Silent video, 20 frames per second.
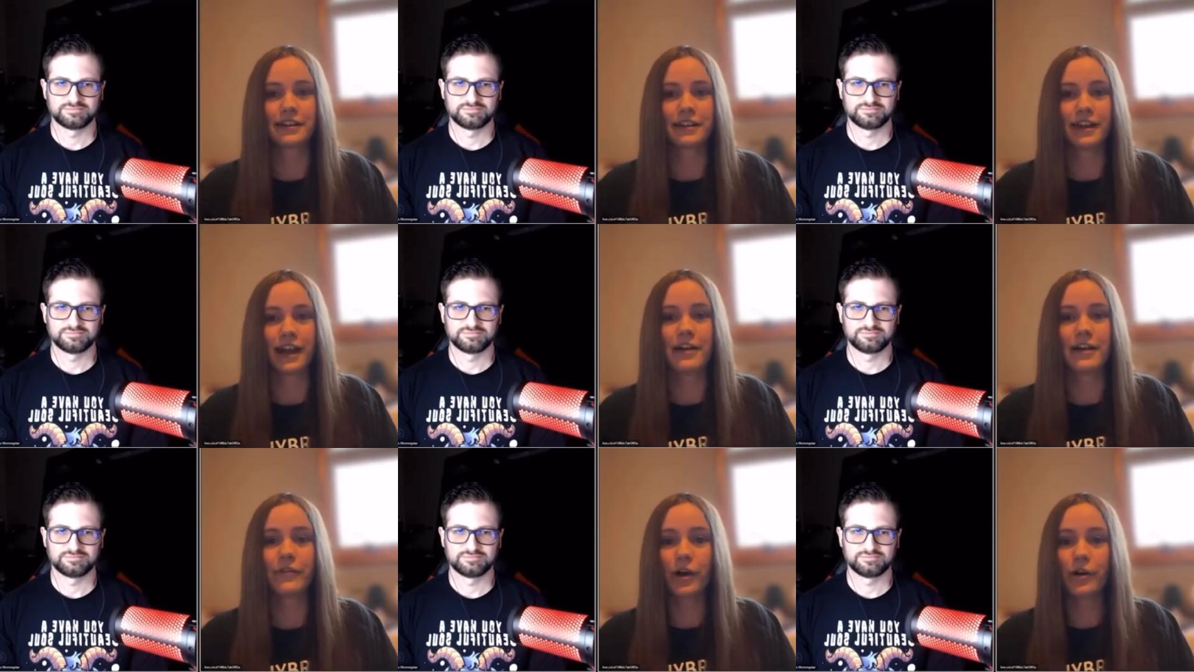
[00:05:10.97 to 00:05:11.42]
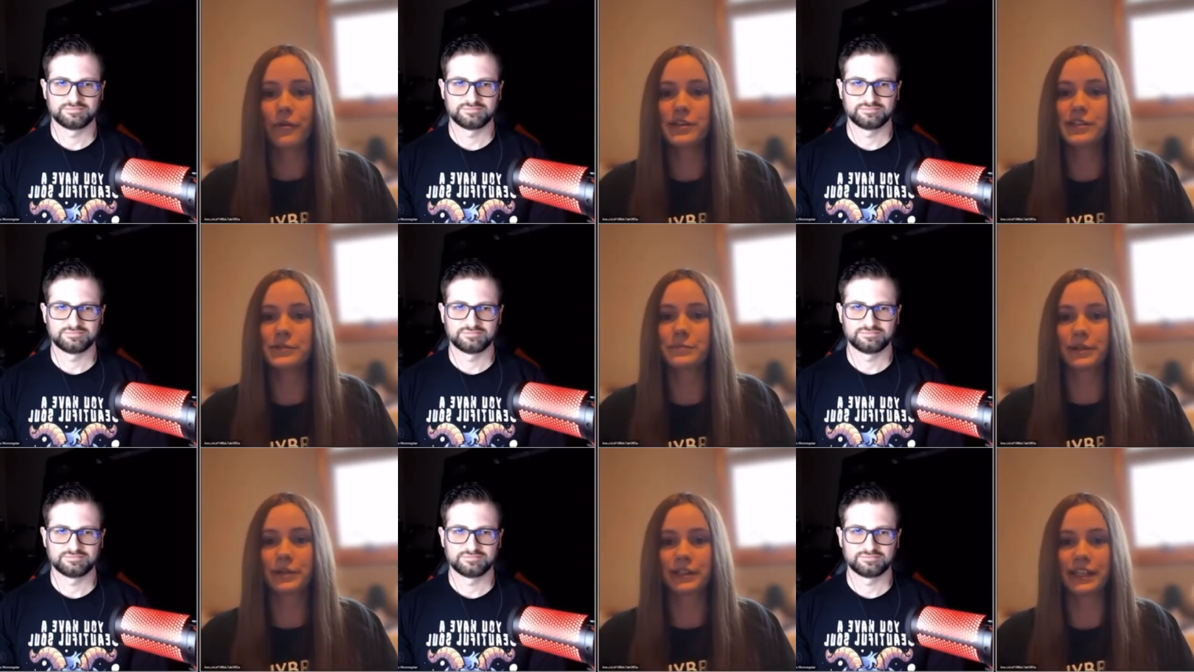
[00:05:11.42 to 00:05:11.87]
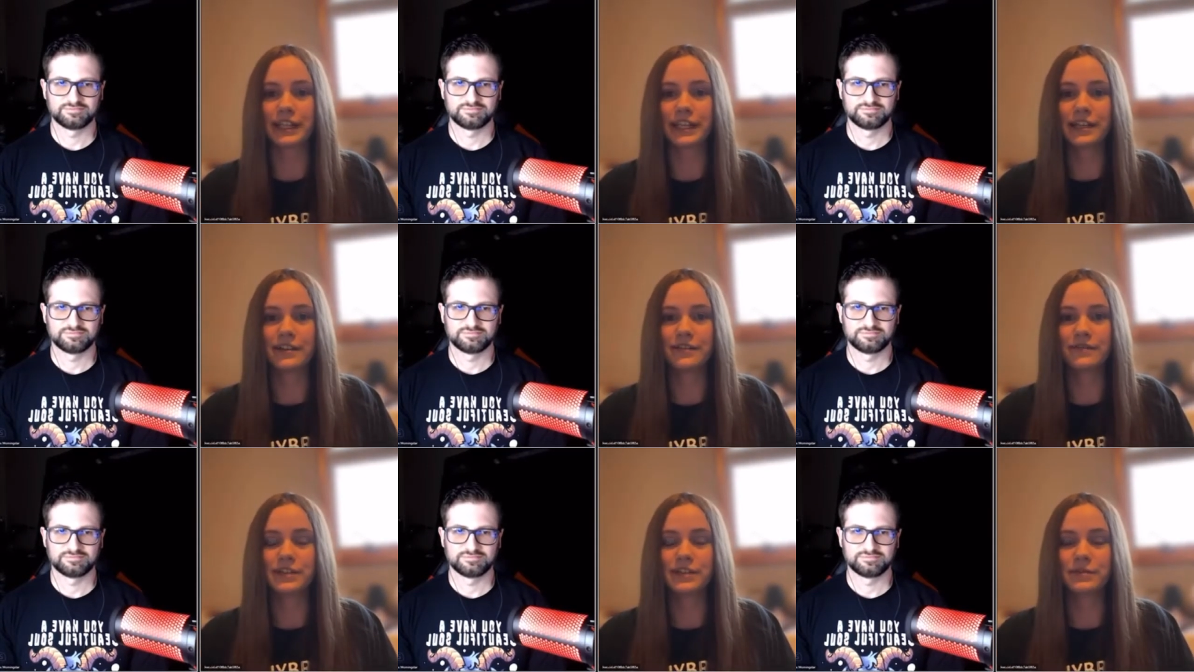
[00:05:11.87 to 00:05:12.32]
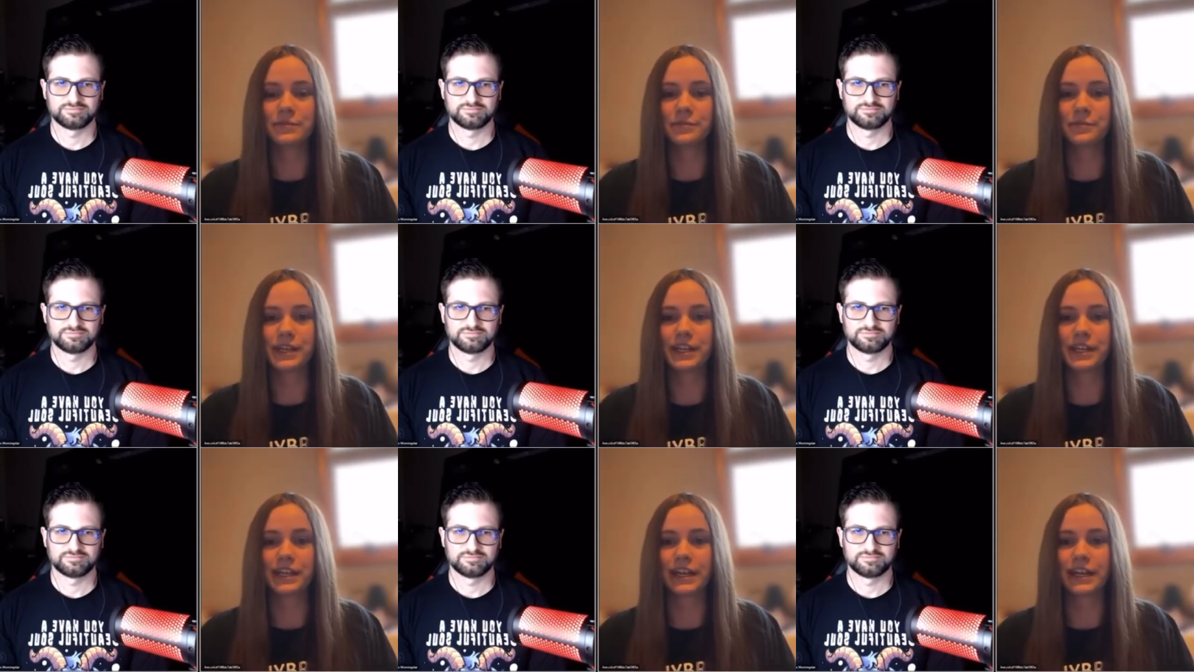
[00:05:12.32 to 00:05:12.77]
Speaker 1: I've always believed
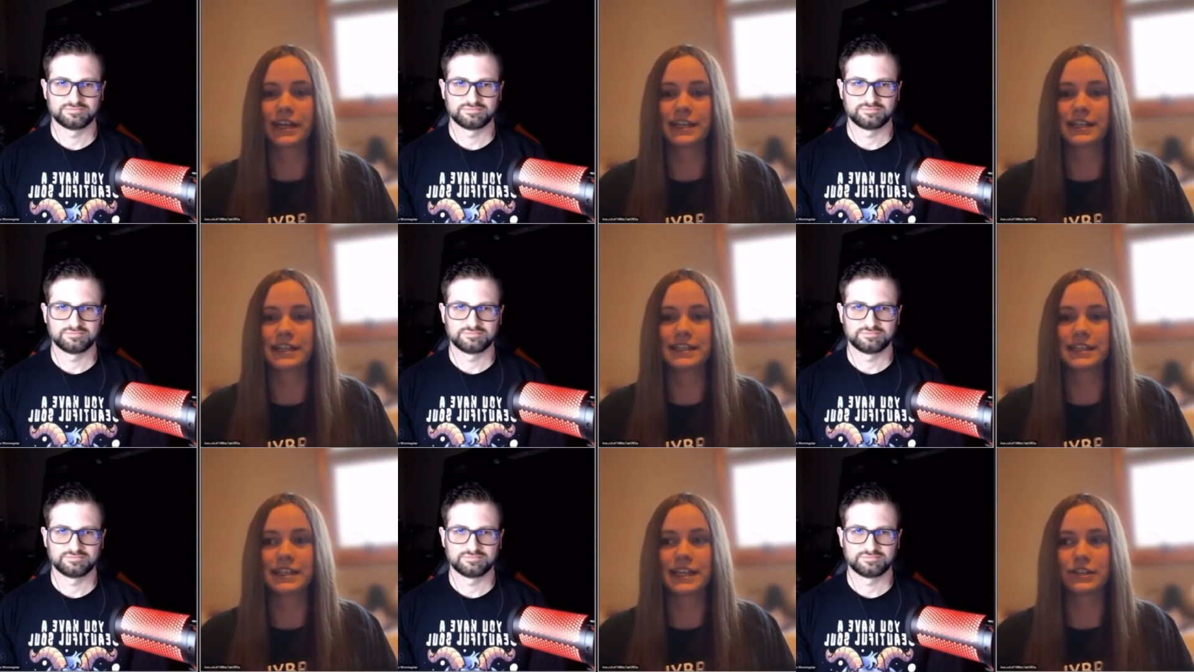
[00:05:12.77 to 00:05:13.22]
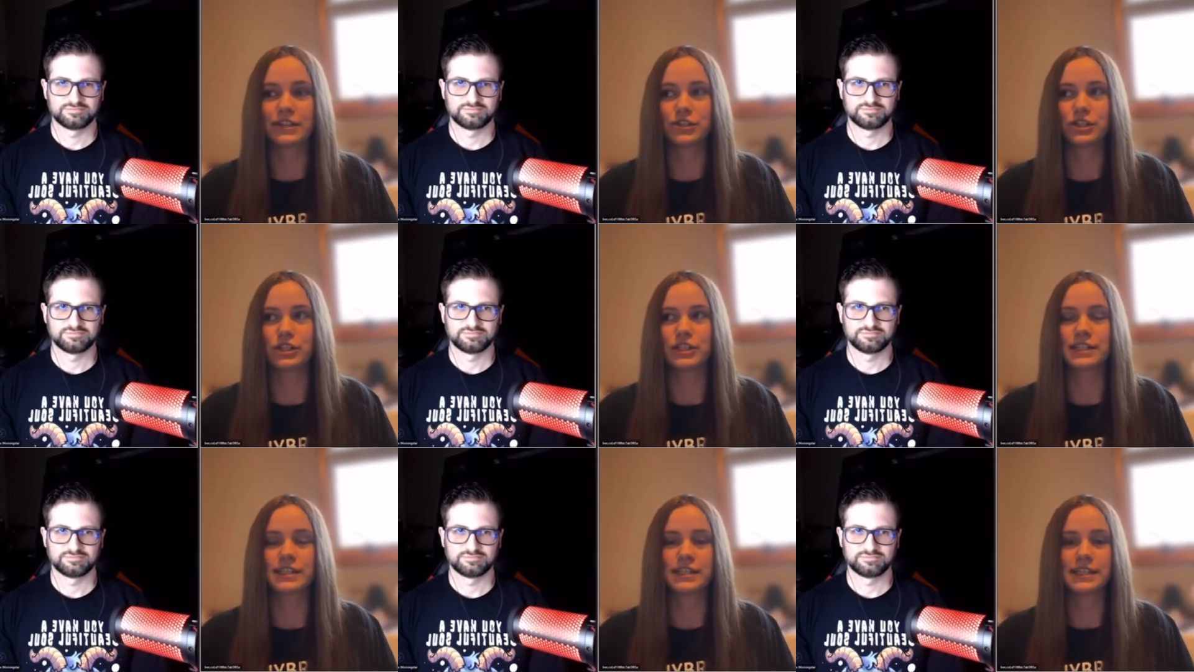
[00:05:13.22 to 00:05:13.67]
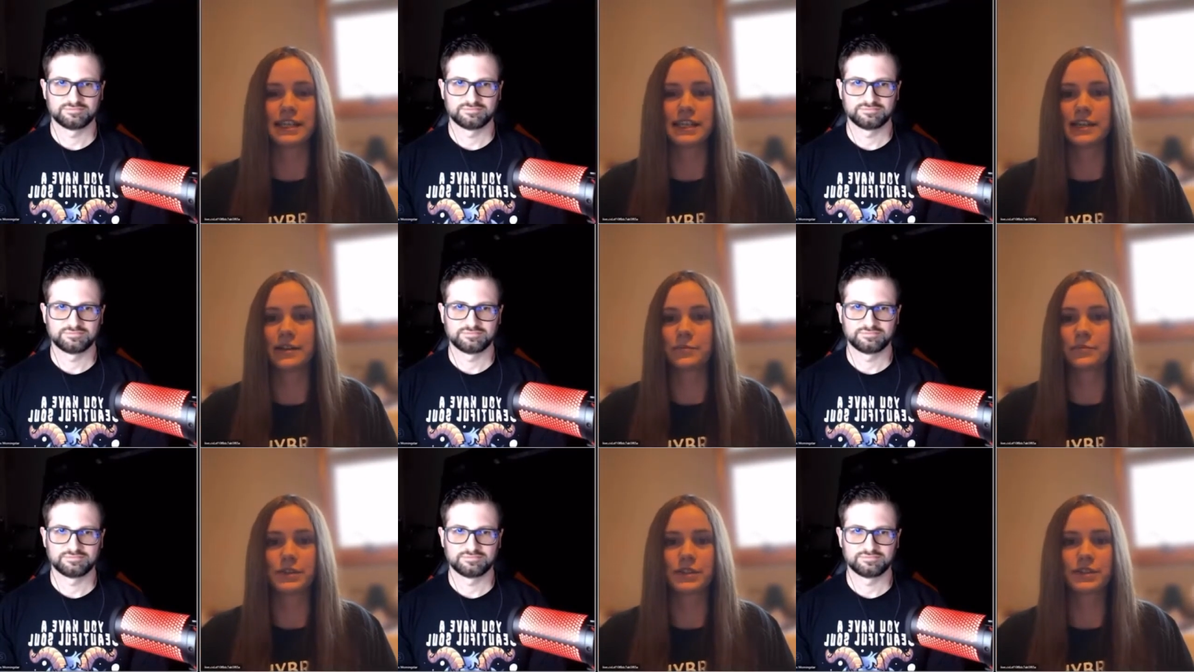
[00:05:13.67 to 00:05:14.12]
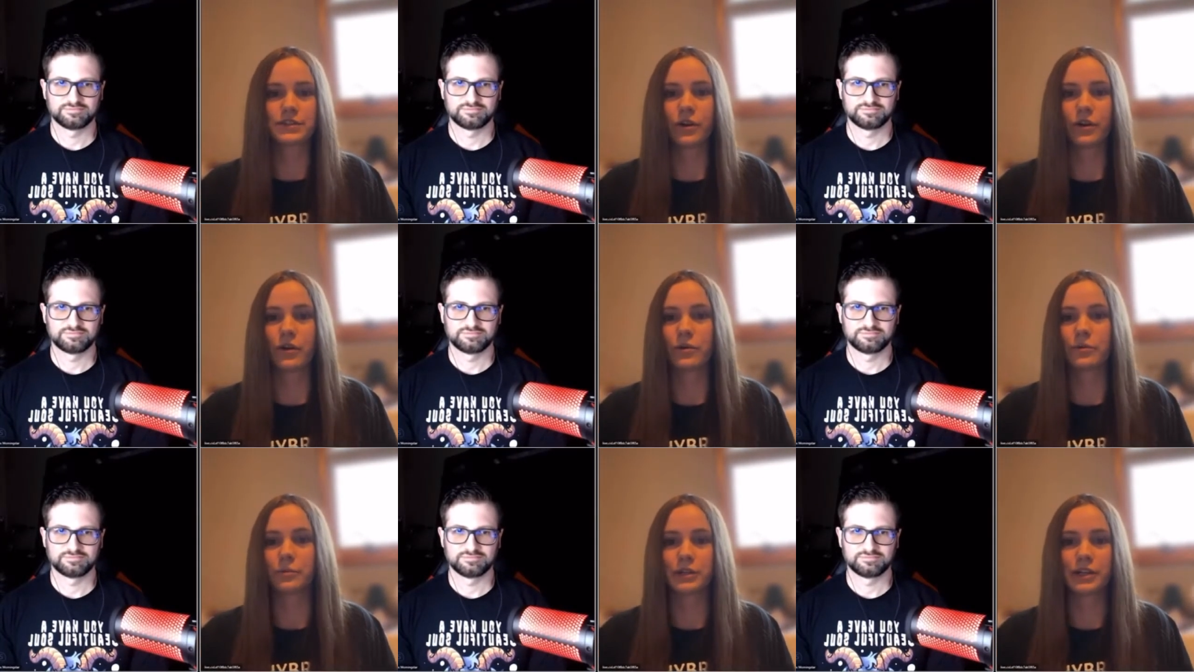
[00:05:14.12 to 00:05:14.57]
because it just seems
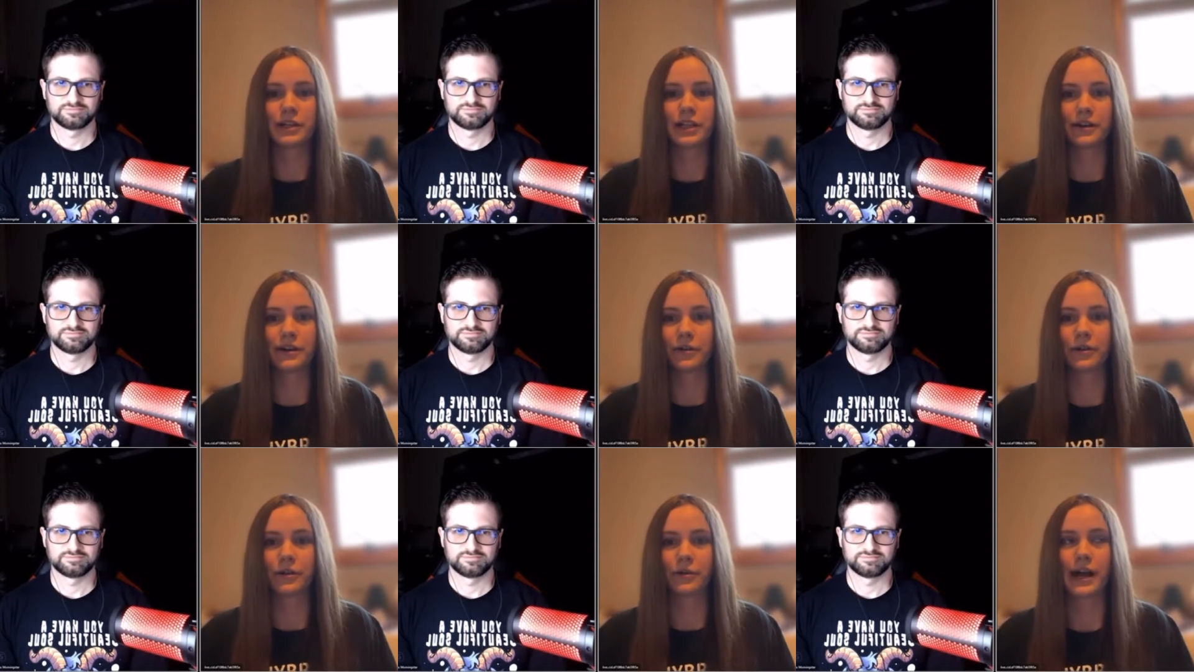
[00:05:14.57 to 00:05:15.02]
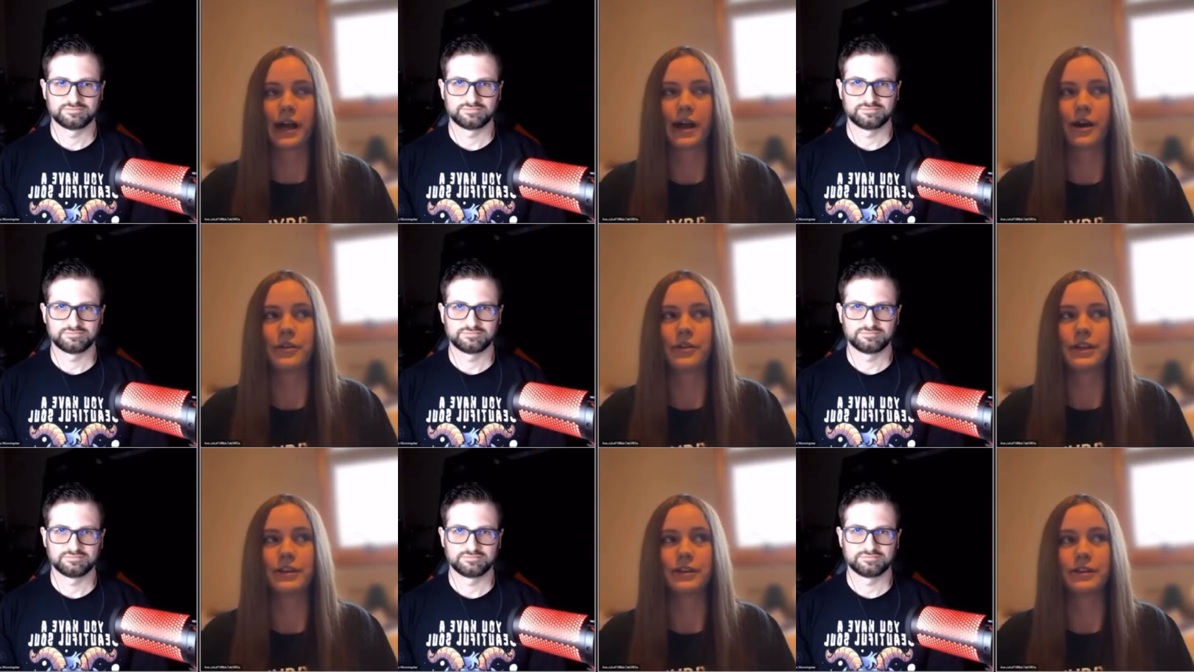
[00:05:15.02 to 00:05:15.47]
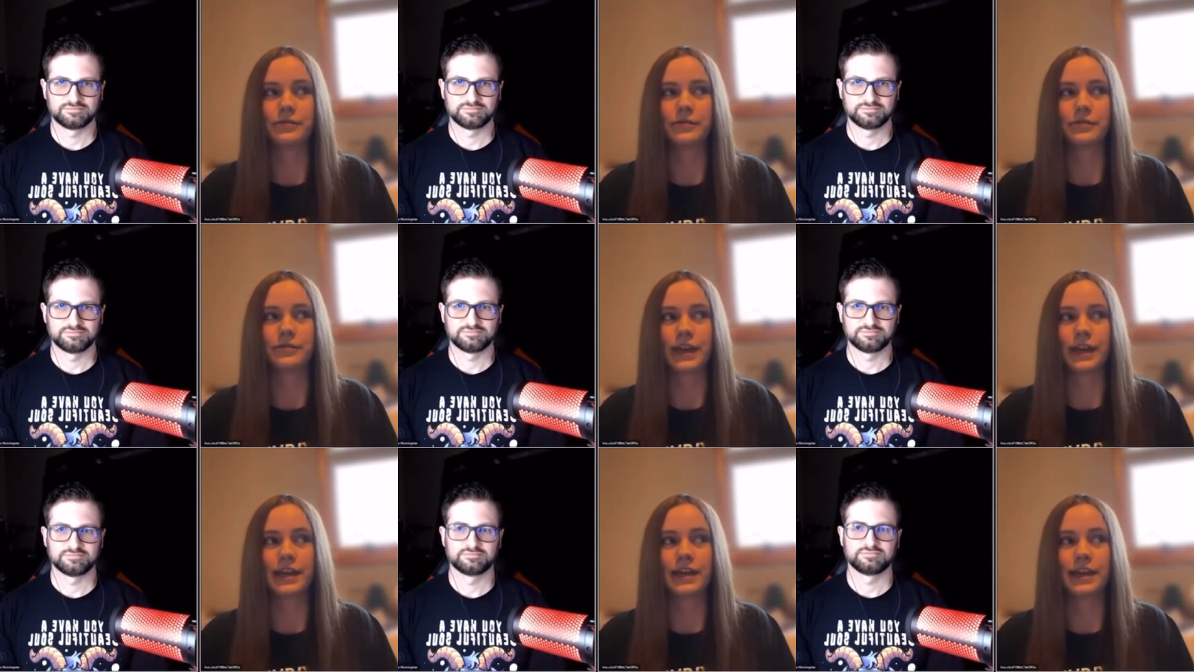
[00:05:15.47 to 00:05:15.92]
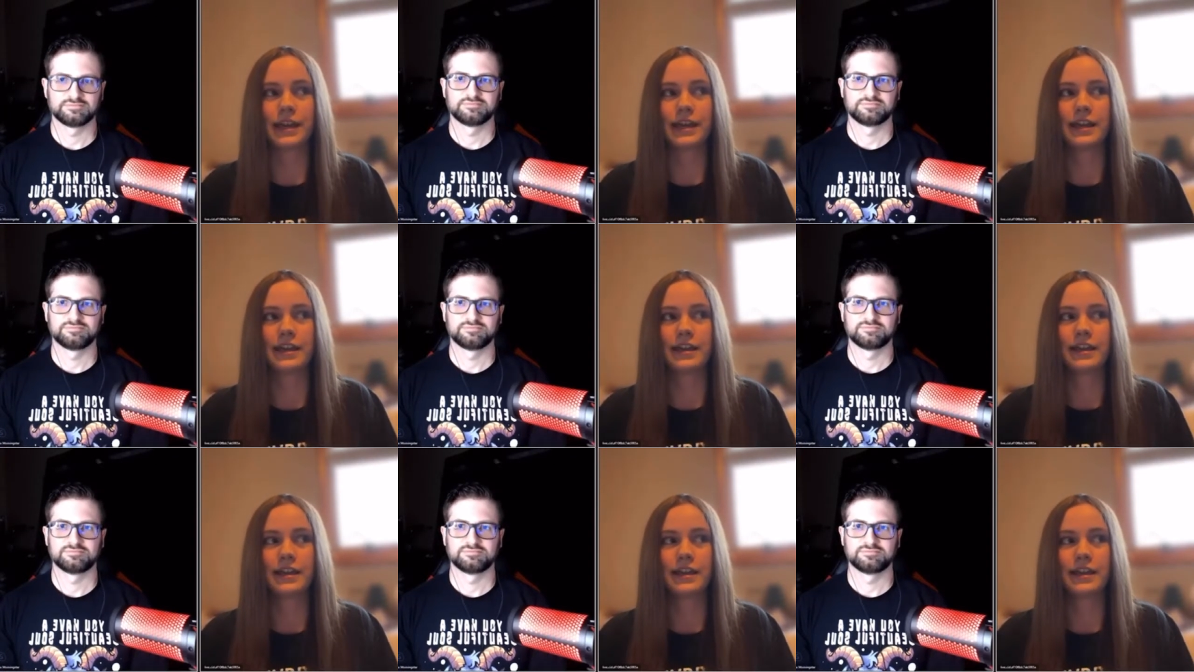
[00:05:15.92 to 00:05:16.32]
so real. I don't know how they could fake it